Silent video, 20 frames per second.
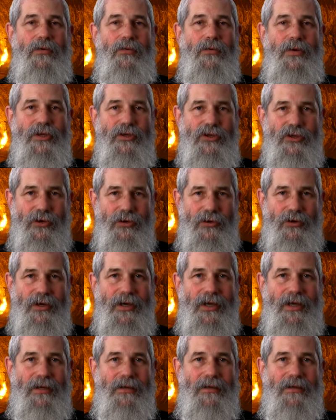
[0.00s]

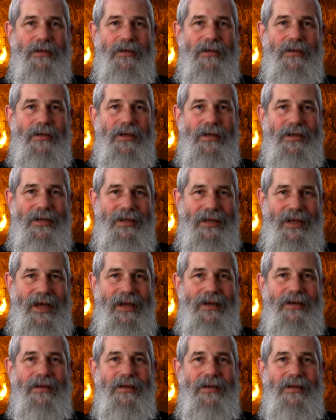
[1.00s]
returning
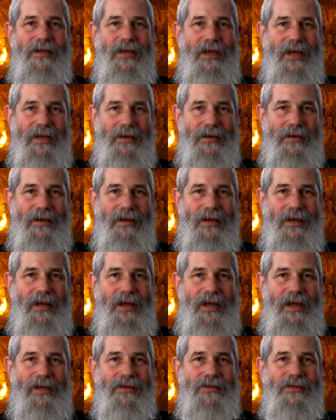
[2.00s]
again and again
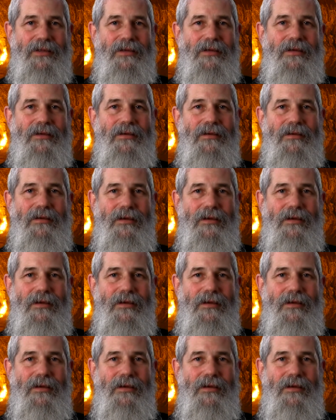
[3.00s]
as it